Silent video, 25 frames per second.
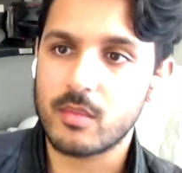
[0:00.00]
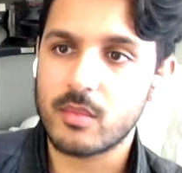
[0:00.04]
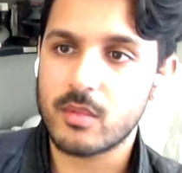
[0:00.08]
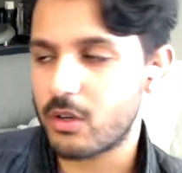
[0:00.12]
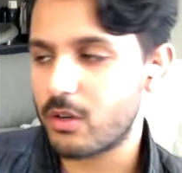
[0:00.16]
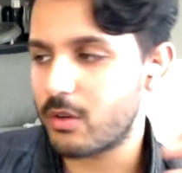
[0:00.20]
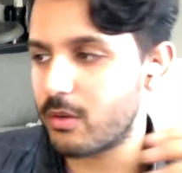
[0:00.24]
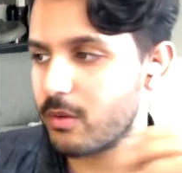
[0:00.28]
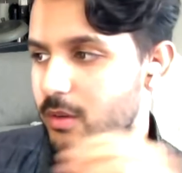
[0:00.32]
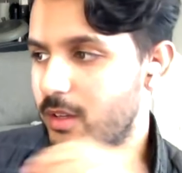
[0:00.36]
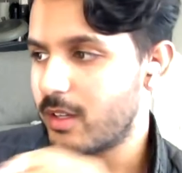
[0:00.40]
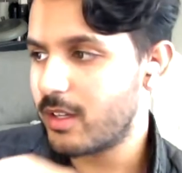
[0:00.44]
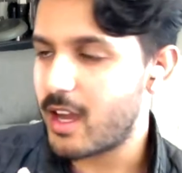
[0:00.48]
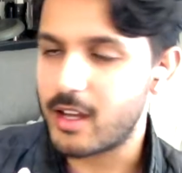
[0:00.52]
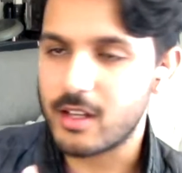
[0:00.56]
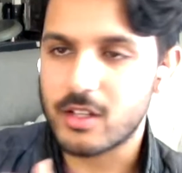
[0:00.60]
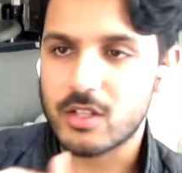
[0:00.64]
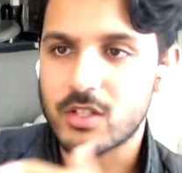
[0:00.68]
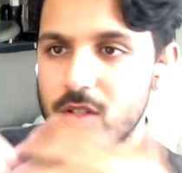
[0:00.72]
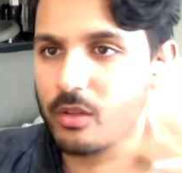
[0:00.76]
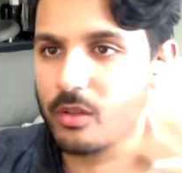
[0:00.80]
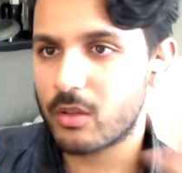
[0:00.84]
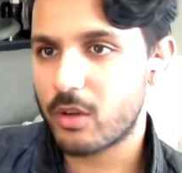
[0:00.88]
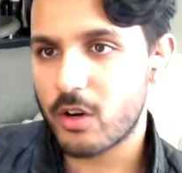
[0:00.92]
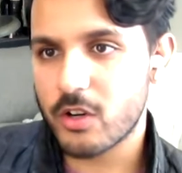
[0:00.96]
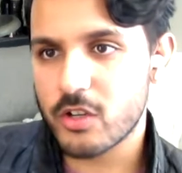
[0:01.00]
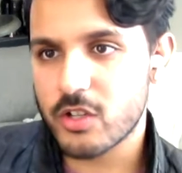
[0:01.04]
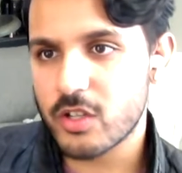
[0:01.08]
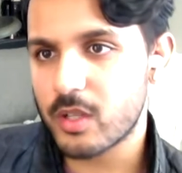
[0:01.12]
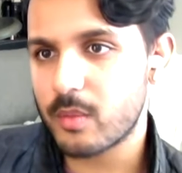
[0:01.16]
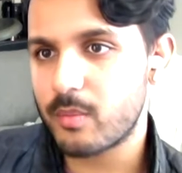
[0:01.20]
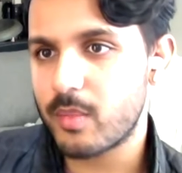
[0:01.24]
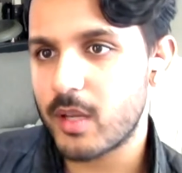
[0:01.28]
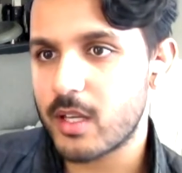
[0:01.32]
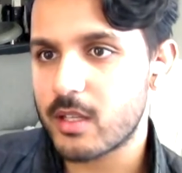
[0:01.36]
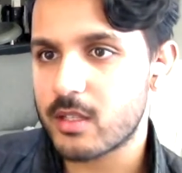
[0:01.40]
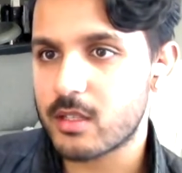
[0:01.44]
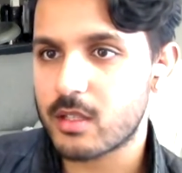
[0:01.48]
So yeah, it's largely
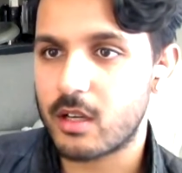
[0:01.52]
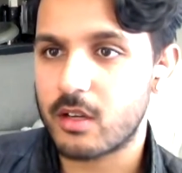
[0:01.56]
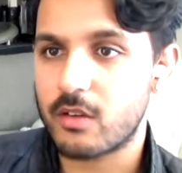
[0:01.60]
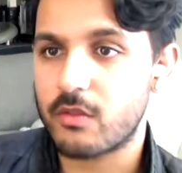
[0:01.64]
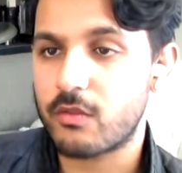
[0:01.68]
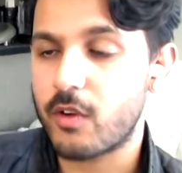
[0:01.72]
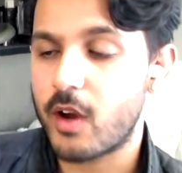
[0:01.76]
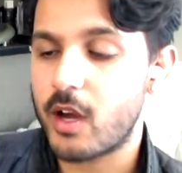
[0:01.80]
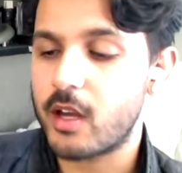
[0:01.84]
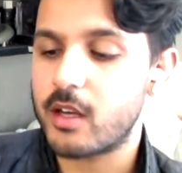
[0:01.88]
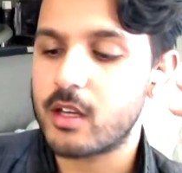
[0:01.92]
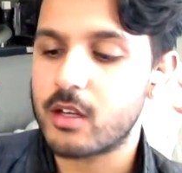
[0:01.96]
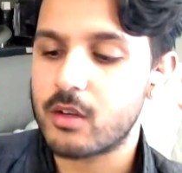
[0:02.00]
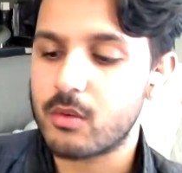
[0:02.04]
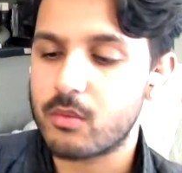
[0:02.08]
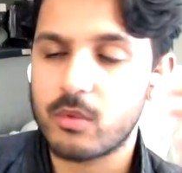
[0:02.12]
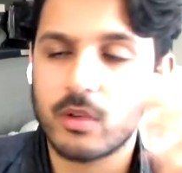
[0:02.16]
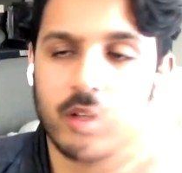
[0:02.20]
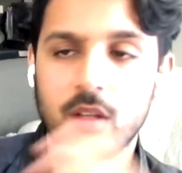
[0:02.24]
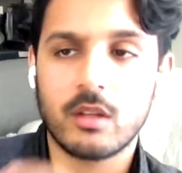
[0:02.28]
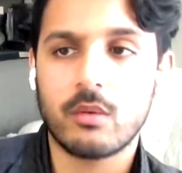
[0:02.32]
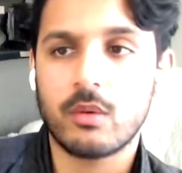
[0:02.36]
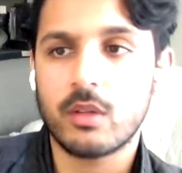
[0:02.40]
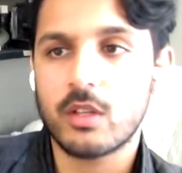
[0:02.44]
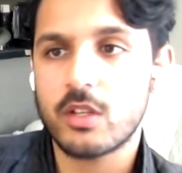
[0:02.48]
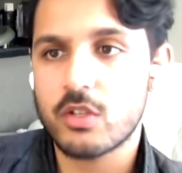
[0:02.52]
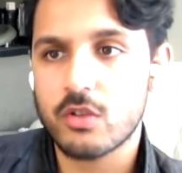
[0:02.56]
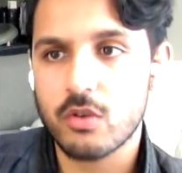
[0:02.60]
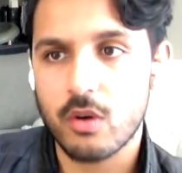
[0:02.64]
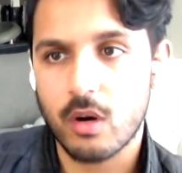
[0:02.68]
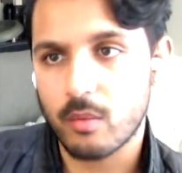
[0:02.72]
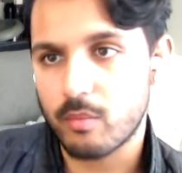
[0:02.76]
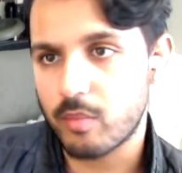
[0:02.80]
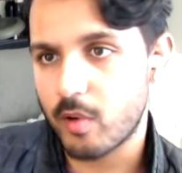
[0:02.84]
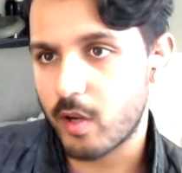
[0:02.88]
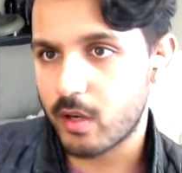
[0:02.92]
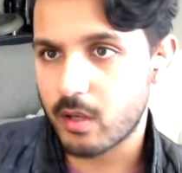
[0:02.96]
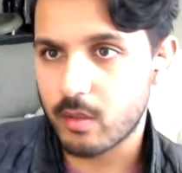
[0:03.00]
based on finding really, really
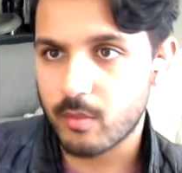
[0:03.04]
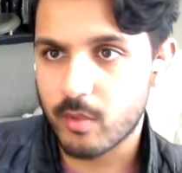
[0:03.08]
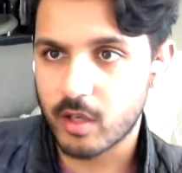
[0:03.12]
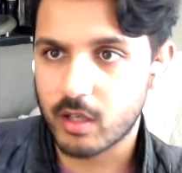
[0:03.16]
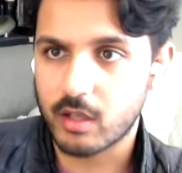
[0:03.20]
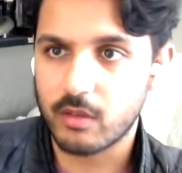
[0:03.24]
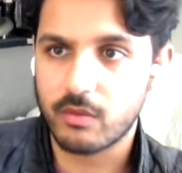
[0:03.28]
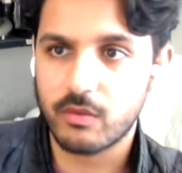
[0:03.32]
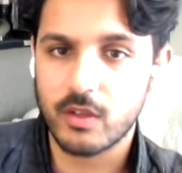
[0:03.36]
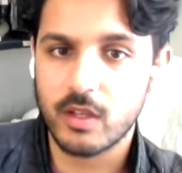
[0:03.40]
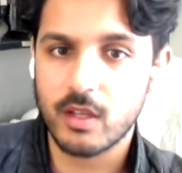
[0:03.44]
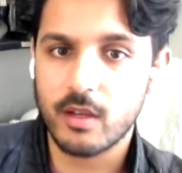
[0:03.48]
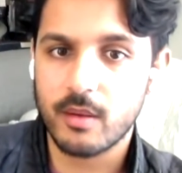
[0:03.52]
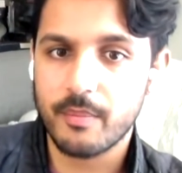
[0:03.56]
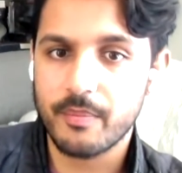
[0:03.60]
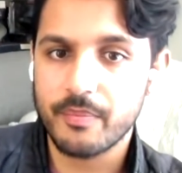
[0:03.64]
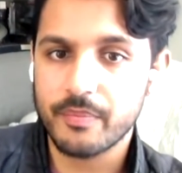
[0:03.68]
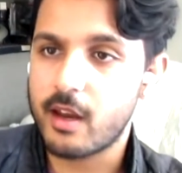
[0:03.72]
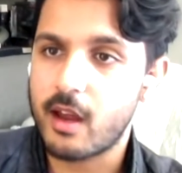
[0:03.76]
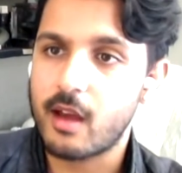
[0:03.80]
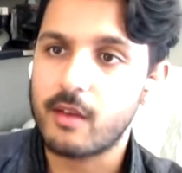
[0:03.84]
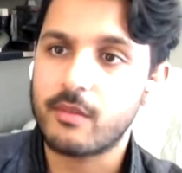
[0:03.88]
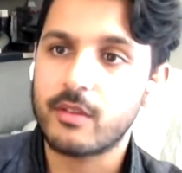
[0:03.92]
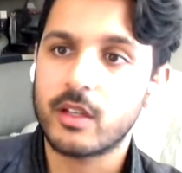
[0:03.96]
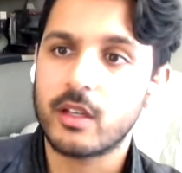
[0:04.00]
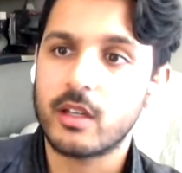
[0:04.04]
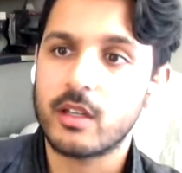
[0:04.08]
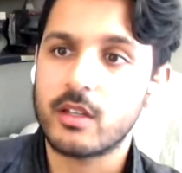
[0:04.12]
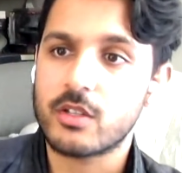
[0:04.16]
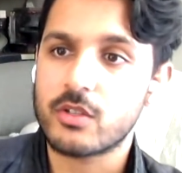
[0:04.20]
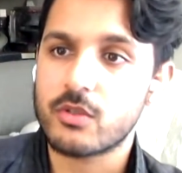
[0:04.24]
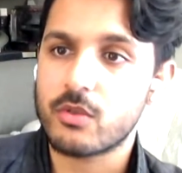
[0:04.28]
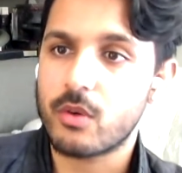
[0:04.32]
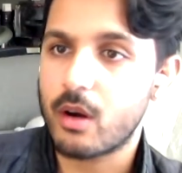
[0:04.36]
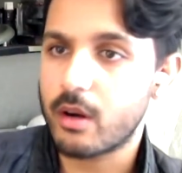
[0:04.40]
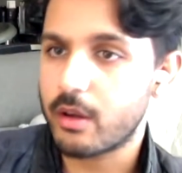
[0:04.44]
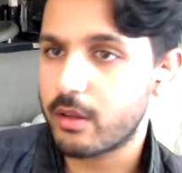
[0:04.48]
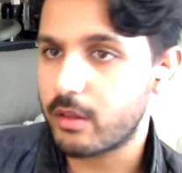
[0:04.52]
strong product market fit and having a
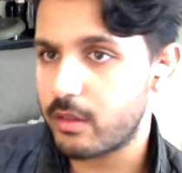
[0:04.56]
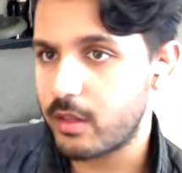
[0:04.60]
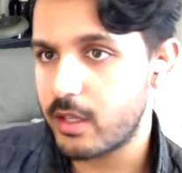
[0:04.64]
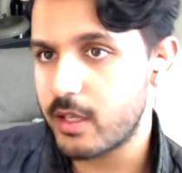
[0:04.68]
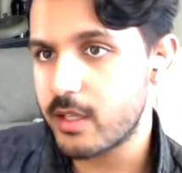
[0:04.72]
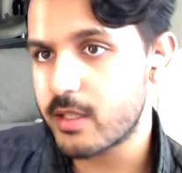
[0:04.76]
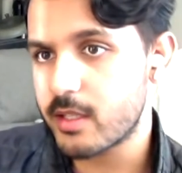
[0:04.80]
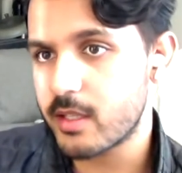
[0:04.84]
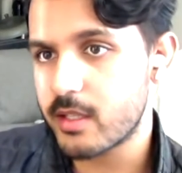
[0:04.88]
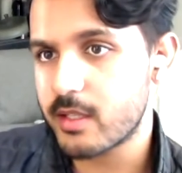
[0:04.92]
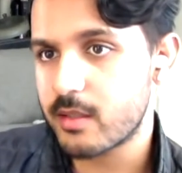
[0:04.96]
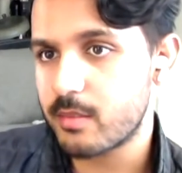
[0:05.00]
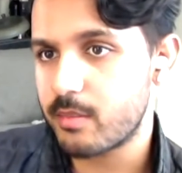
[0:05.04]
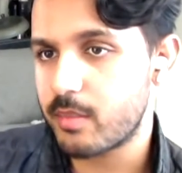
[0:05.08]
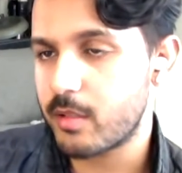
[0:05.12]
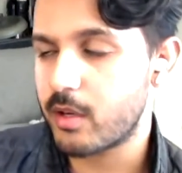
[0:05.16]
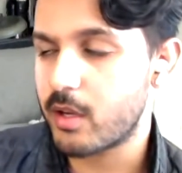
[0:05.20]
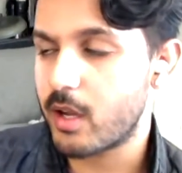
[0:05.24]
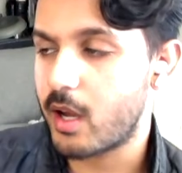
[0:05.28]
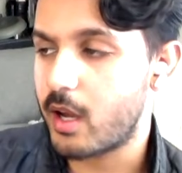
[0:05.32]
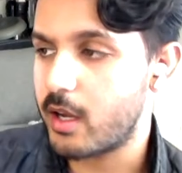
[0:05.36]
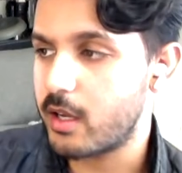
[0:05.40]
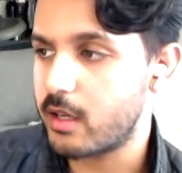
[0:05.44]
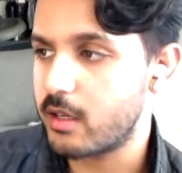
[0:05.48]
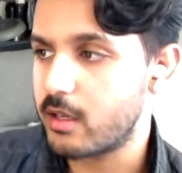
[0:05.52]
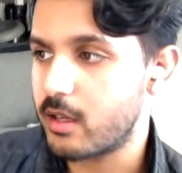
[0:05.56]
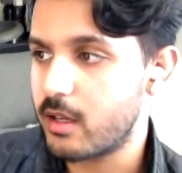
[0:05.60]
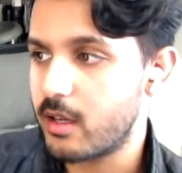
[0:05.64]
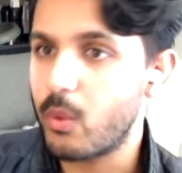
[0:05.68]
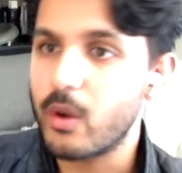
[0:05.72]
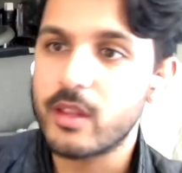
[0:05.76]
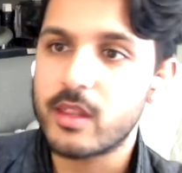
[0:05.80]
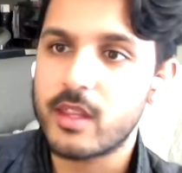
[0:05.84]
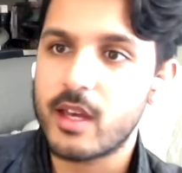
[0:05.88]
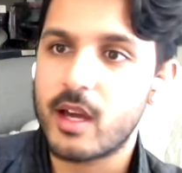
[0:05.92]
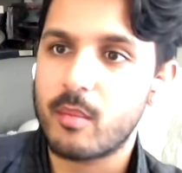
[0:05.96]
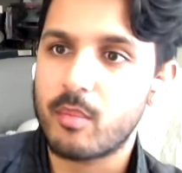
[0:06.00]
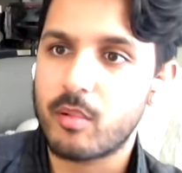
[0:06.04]
strong thesis behind
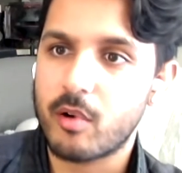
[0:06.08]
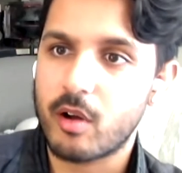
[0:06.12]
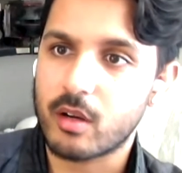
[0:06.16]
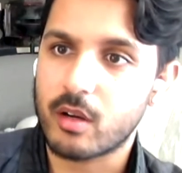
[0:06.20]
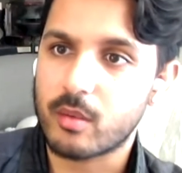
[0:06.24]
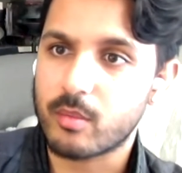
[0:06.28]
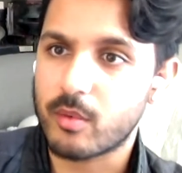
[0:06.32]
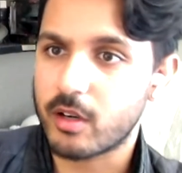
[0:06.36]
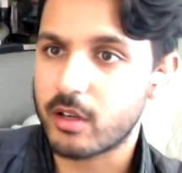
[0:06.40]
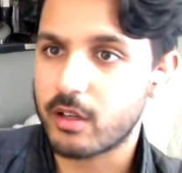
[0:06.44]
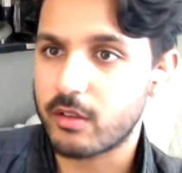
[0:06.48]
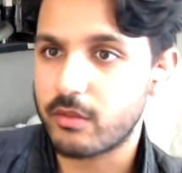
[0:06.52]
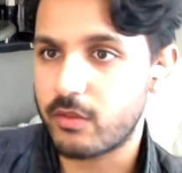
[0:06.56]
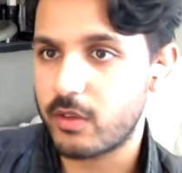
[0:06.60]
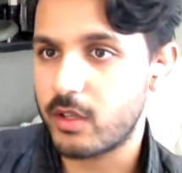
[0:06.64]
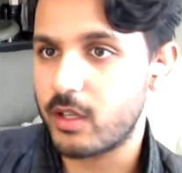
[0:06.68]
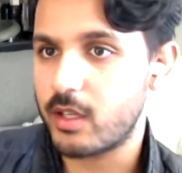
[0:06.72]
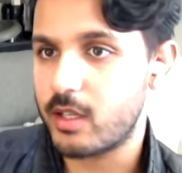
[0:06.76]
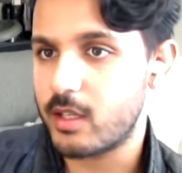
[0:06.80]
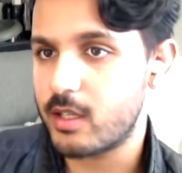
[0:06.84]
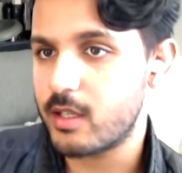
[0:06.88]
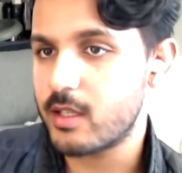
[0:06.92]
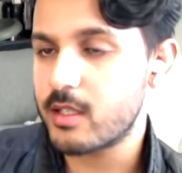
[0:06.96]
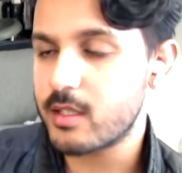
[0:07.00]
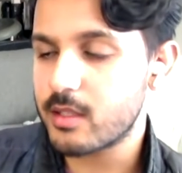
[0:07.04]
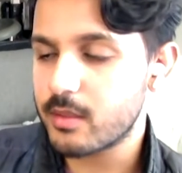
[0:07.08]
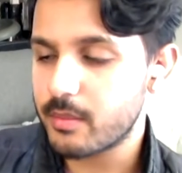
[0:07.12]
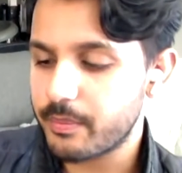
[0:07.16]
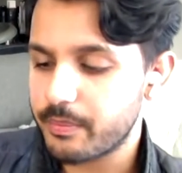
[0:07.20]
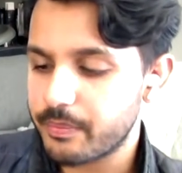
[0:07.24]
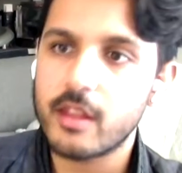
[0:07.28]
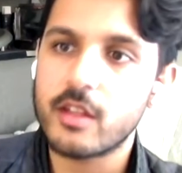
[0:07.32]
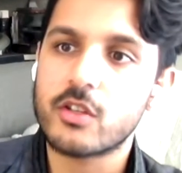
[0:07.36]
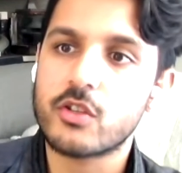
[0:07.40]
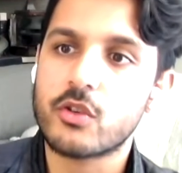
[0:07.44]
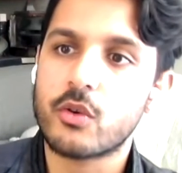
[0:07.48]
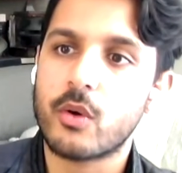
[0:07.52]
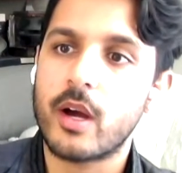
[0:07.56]
what that product market fit is,
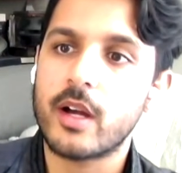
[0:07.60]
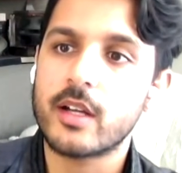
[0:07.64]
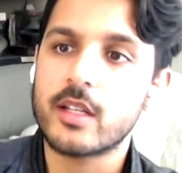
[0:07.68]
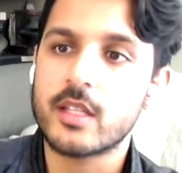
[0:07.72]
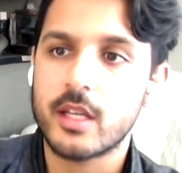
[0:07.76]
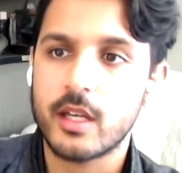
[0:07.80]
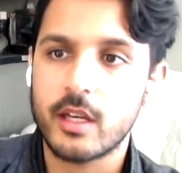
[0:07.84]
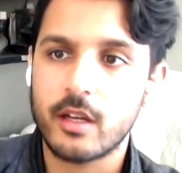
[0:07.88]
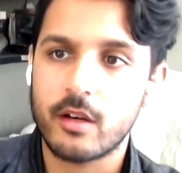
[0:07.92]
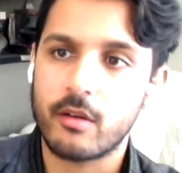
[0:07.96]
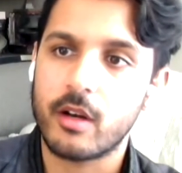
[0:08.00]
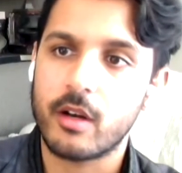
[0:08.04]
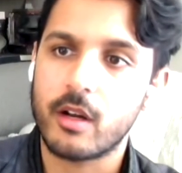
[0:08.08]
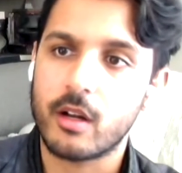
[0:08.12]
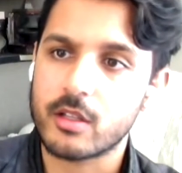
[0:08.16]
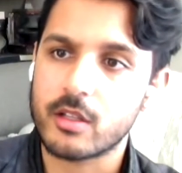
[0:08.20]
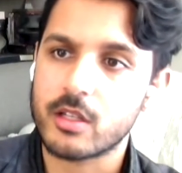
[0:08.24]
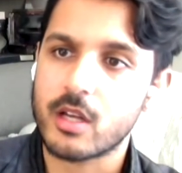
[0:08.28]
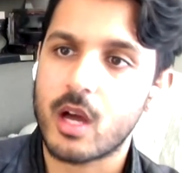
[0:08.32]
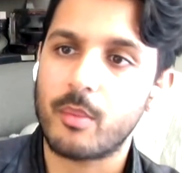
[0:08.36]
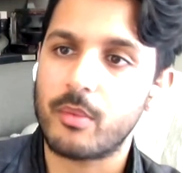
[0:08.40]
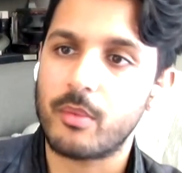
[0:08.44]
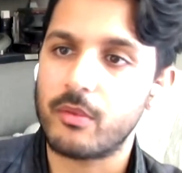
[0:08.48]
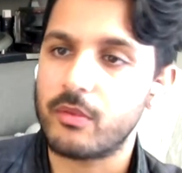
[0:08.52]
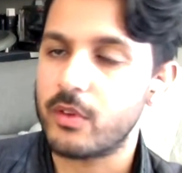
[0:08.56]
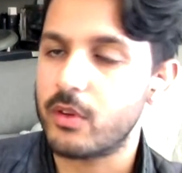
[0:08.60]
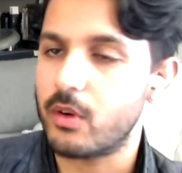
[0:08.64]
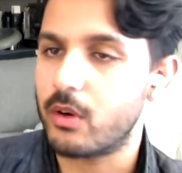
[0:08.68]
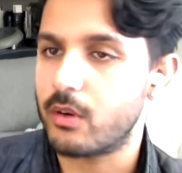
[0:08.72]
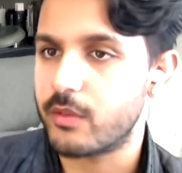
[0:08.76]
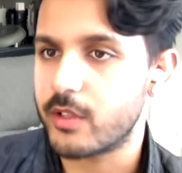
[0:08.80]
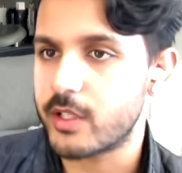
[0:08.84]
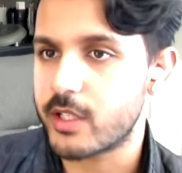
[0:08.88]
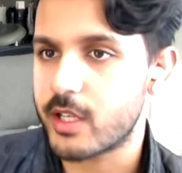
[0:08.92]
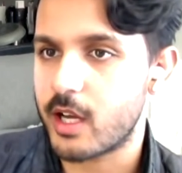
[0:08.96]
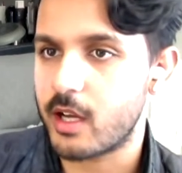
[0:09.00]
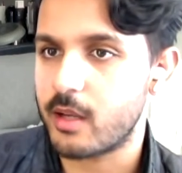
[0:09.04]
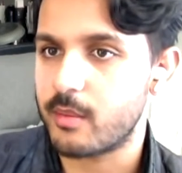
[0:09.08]
and then trying to iterate on top of it
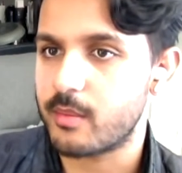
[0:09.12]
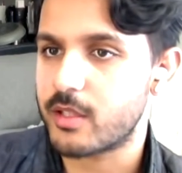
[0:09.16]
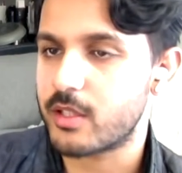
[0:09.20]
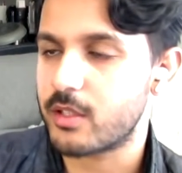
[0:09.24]
over time.